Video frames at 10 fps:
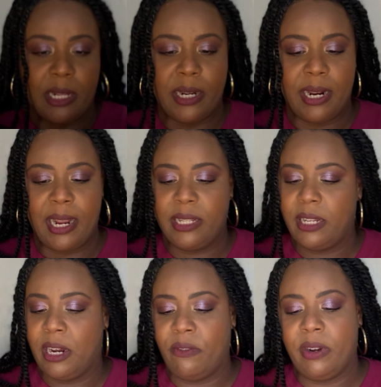nice
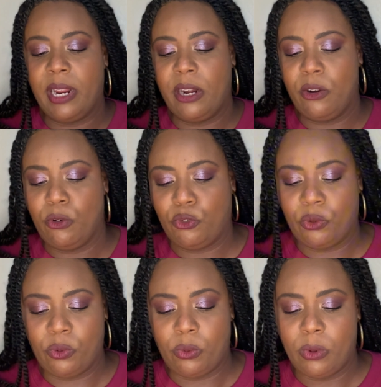everyday
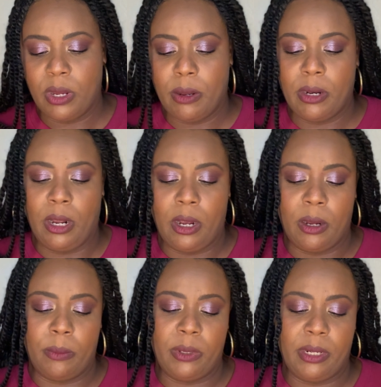neutral,
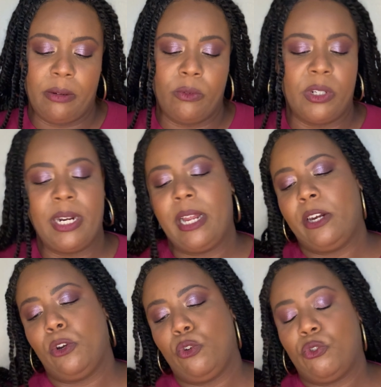well, not
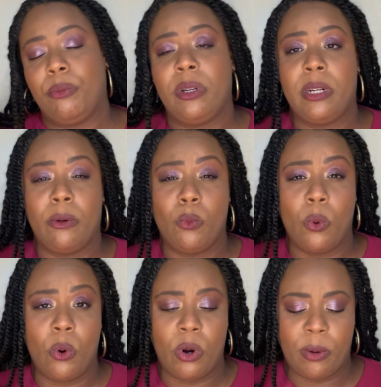neutral, but a
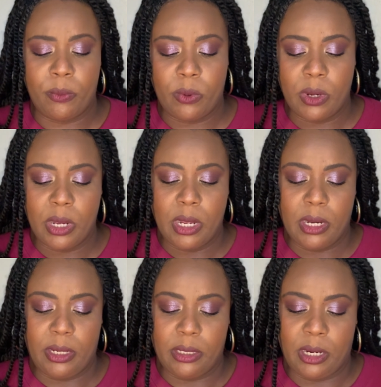warm
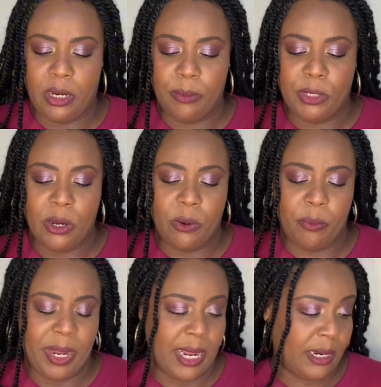tone
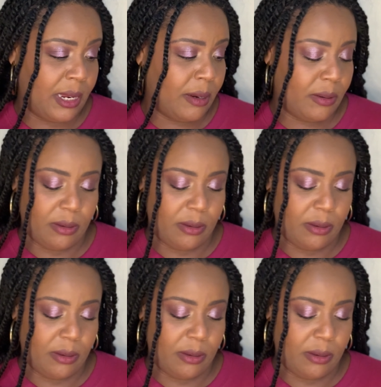palette.